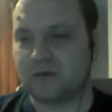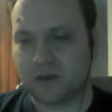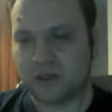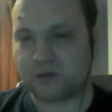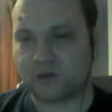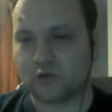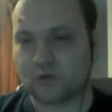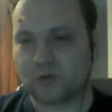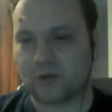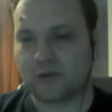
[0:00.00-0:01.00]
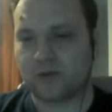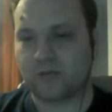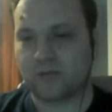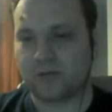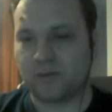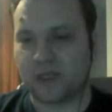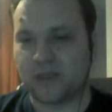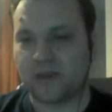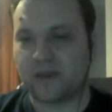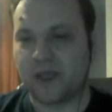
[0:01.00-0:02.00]
has also
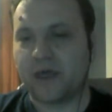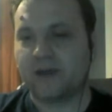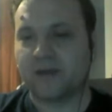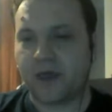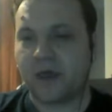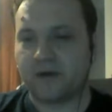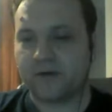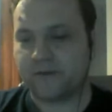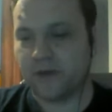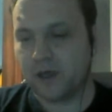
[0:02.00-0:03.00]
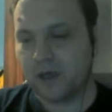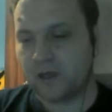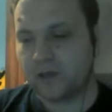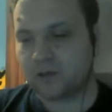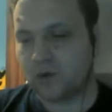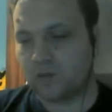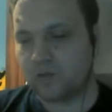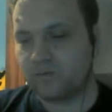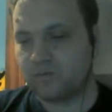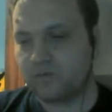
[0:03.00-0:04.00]
been taken care of.
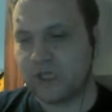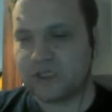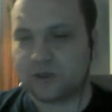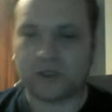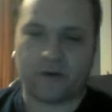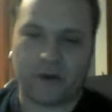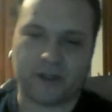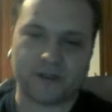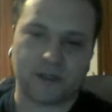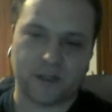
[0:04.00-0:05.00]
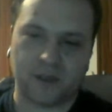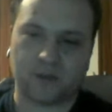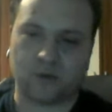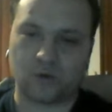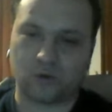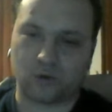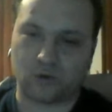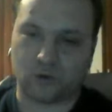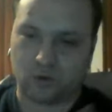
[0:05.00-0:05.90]
So it's not the greatest idea to to,